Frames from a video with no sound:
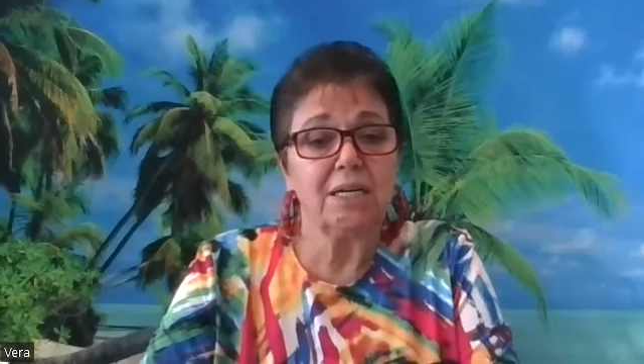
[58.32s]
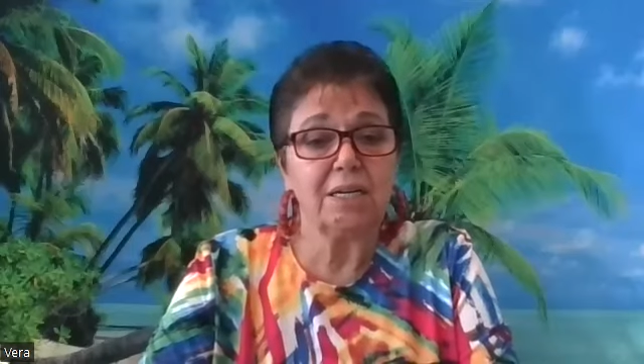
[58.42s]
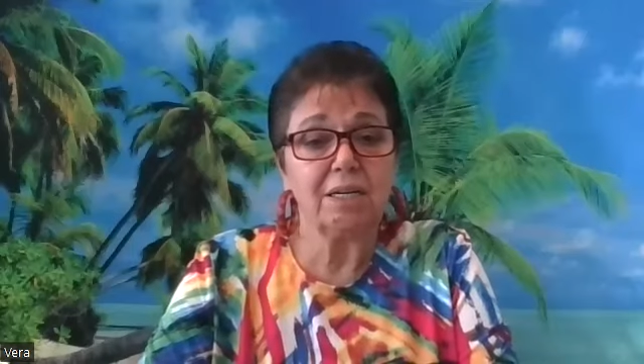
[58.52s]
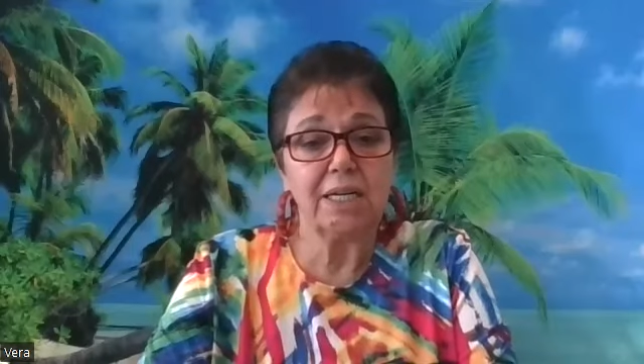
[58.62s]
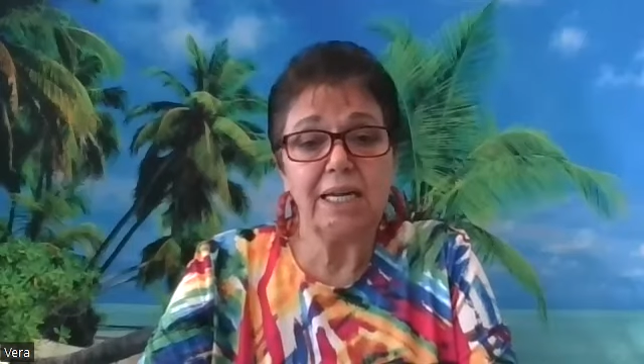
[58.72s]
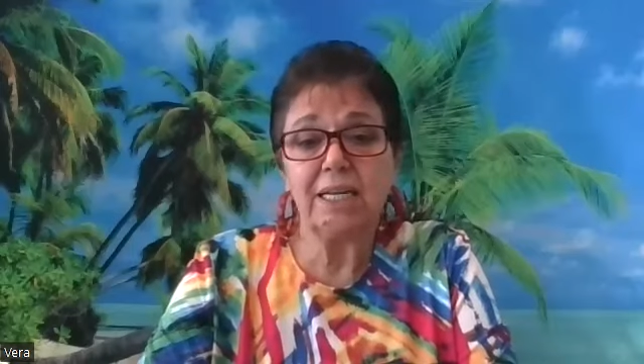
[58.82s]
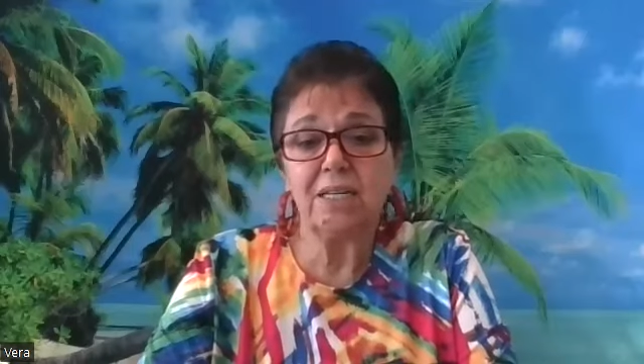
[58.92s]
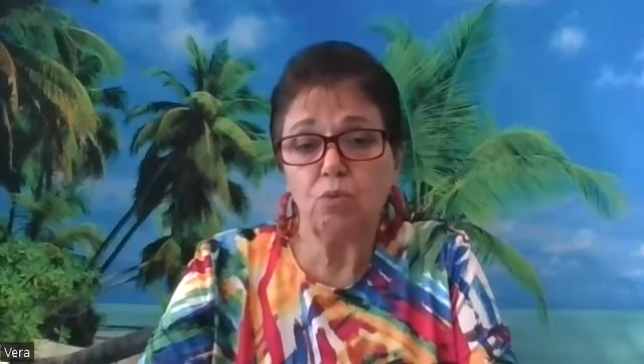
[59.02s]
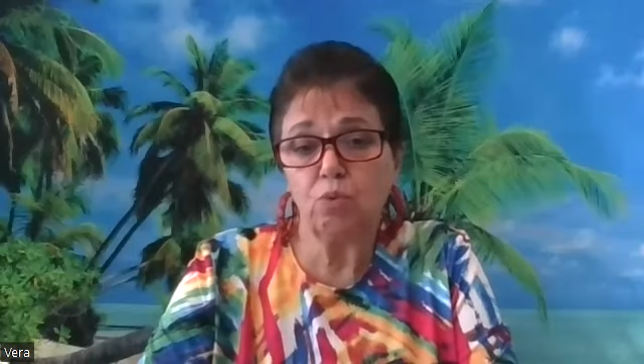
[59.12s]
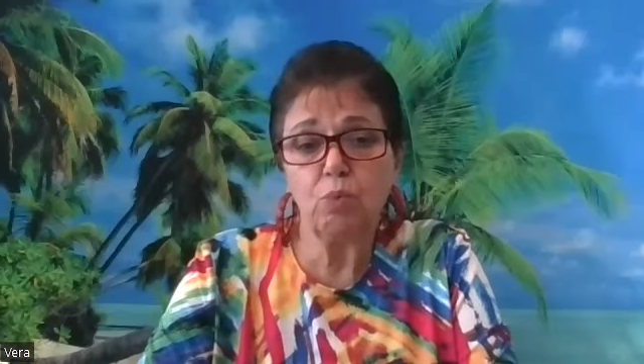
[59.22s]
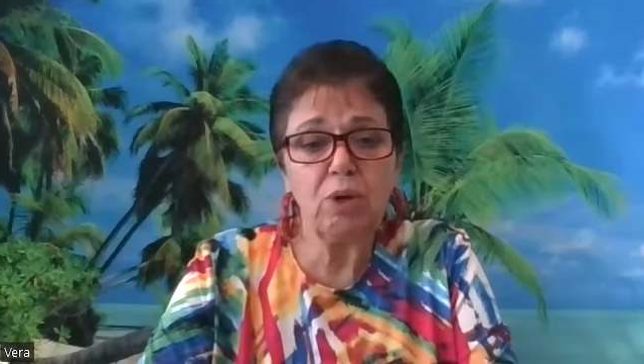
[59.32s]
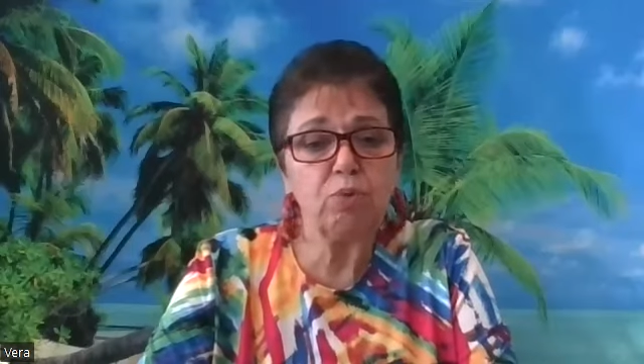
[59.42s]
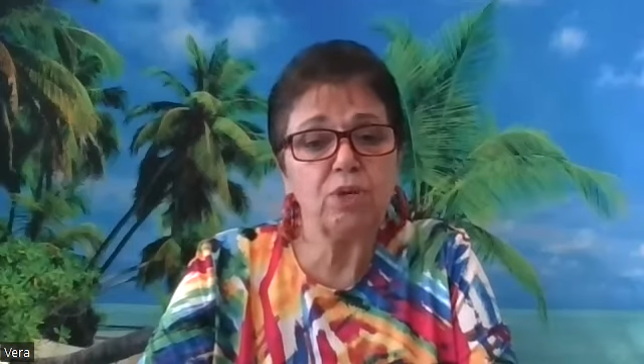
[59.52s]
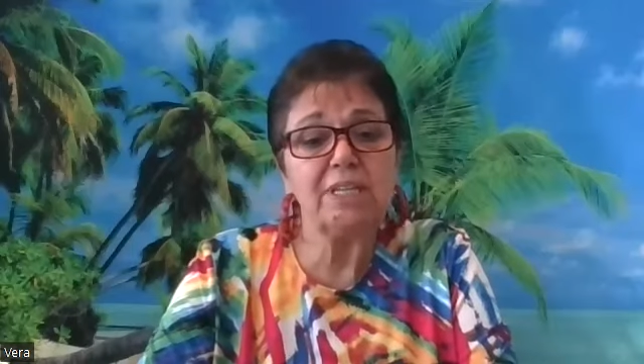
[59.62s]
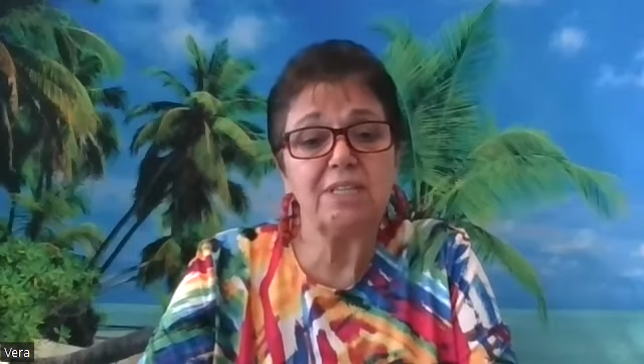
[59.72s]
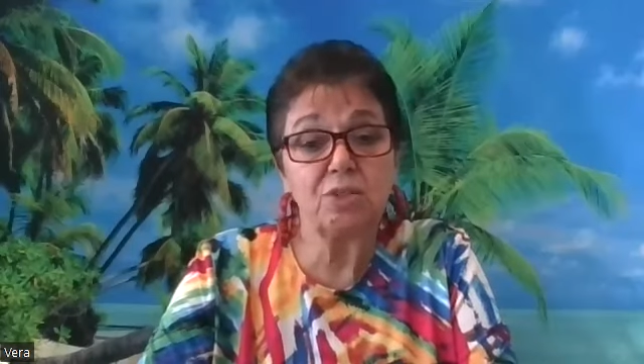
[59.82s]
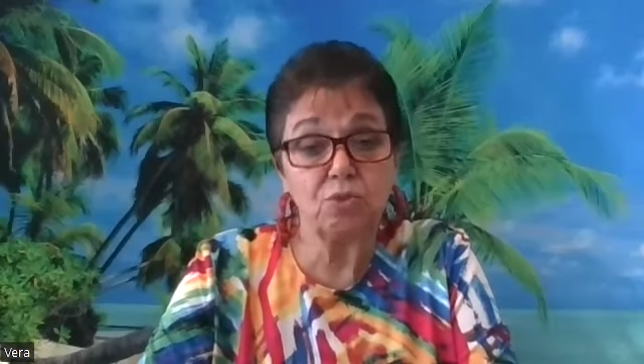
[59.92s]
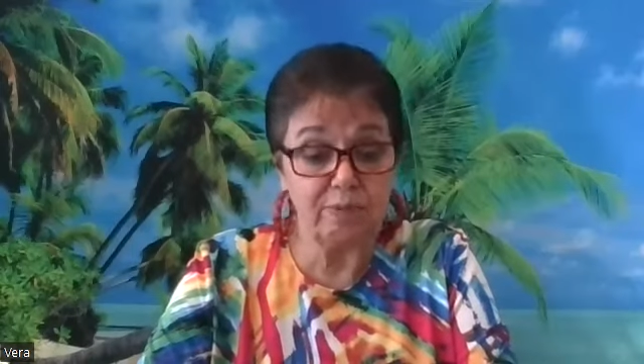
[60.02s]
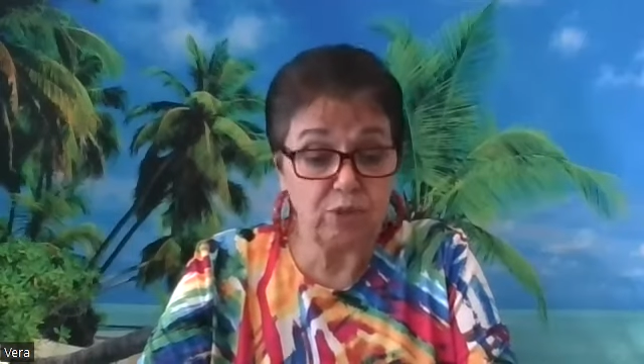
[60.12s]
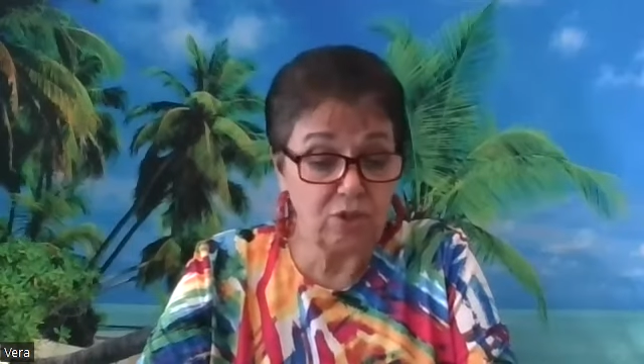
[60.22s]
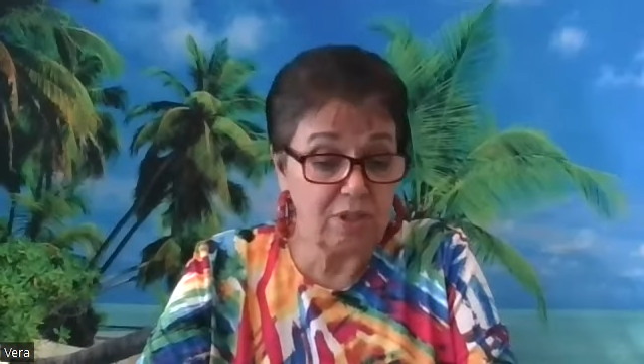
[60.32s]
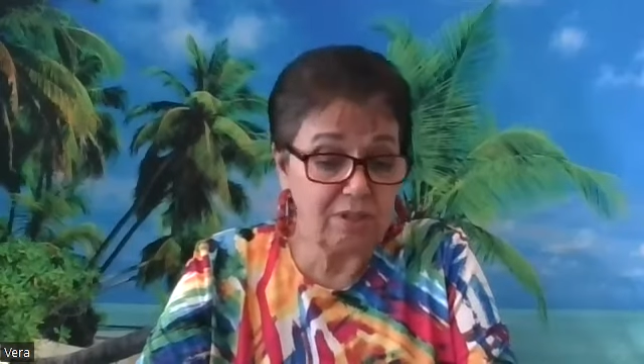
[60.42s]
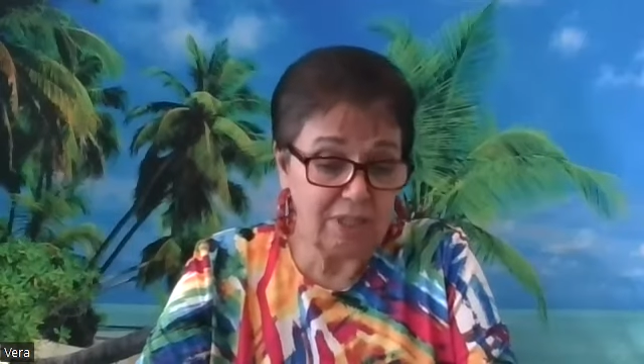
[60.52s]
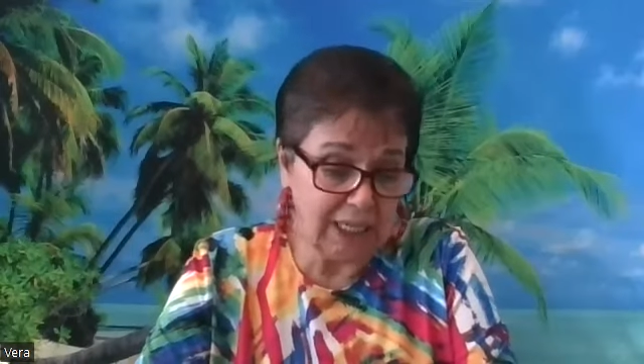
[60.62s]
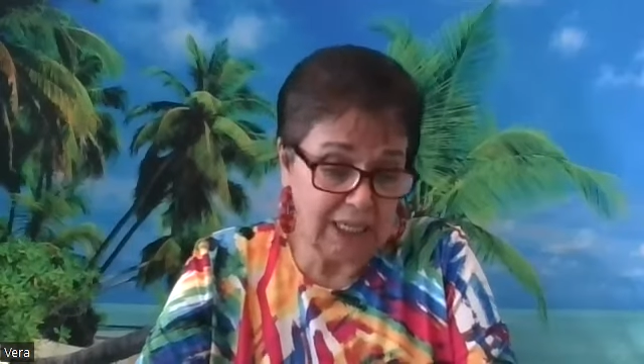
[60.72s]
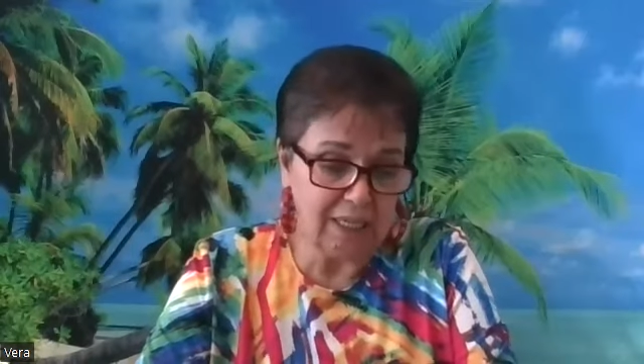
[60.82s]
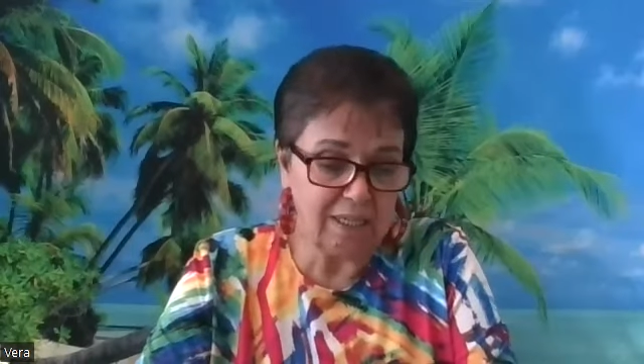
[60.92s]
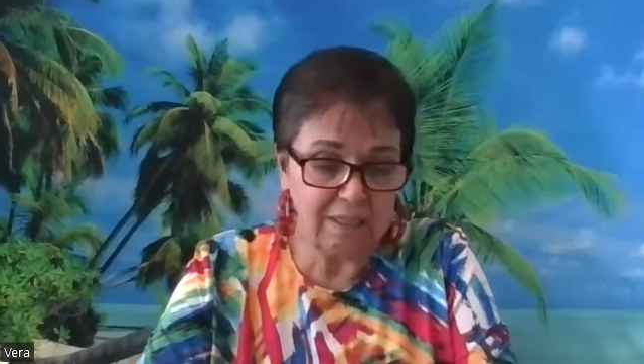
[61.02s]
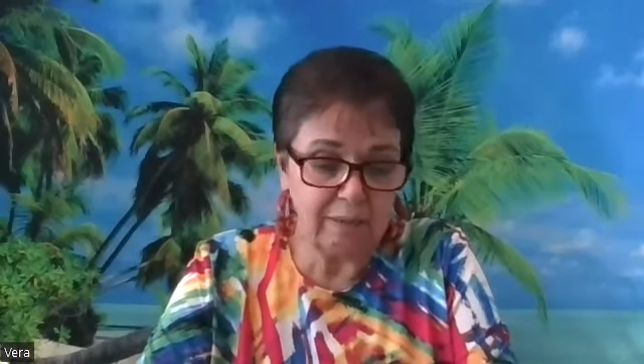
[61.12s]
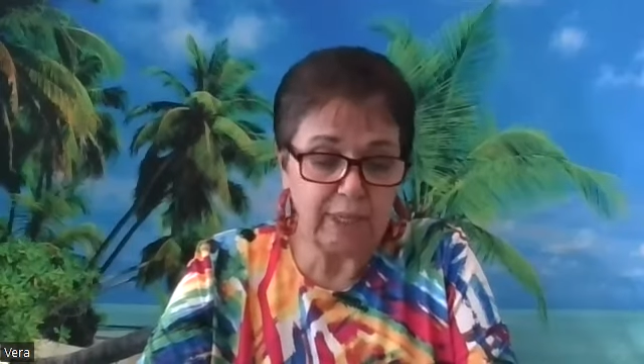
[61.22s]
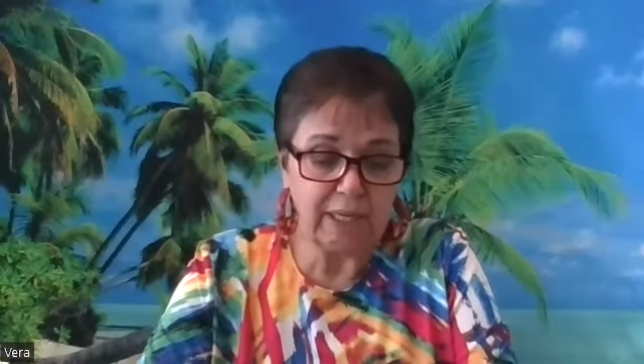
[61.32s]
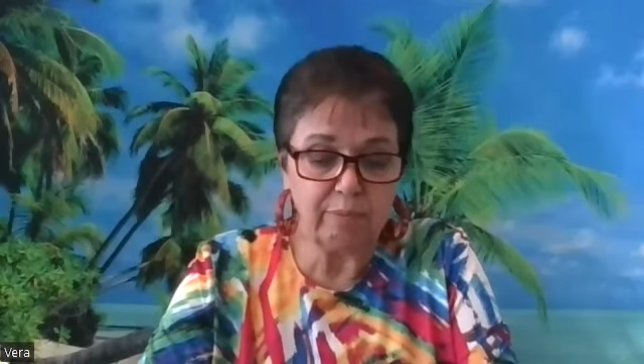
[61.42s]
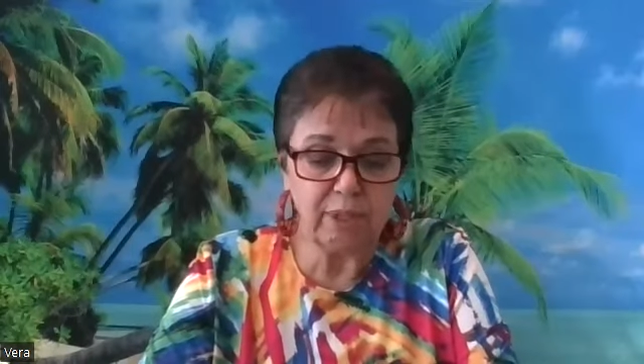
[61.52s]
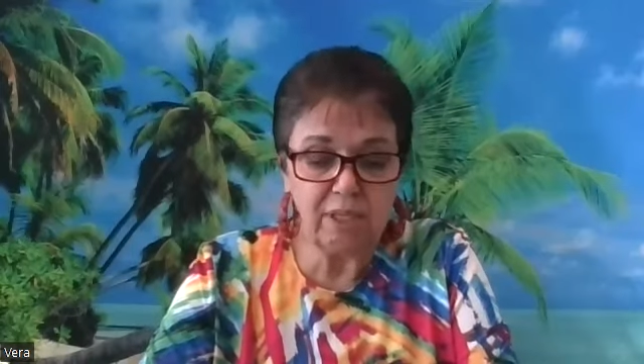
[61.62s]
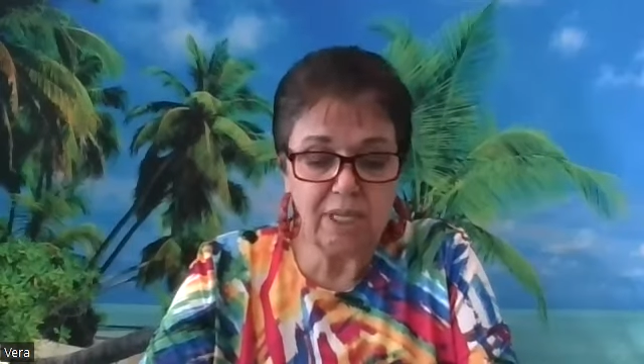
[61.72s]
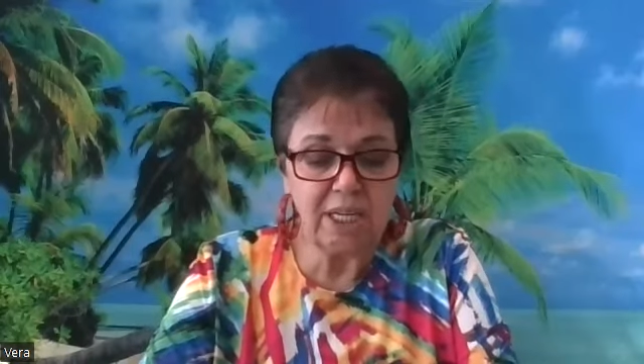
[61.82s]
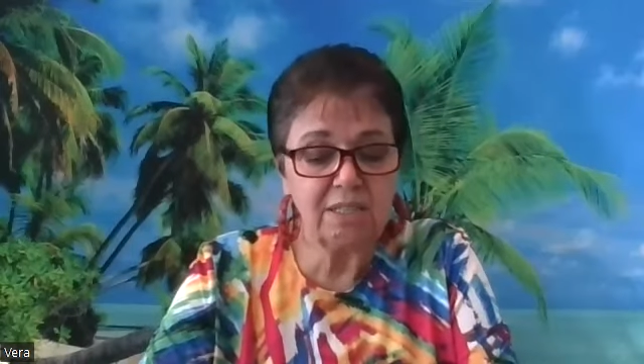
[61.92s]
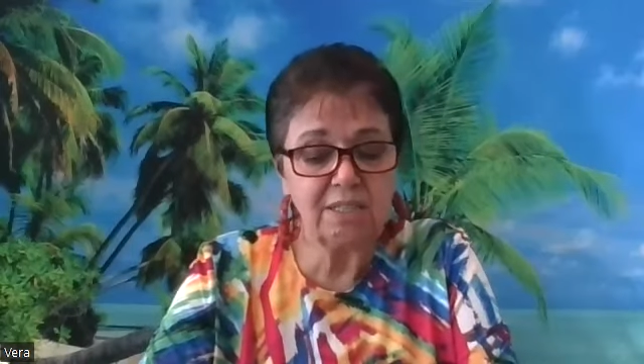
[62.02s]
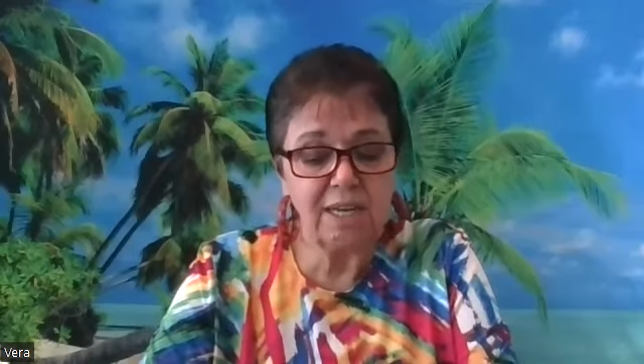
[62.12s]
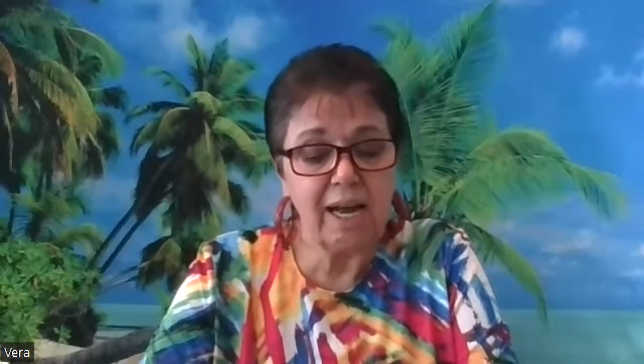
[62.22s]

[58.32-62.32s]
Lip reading: When we read the scripture, like the Bible, in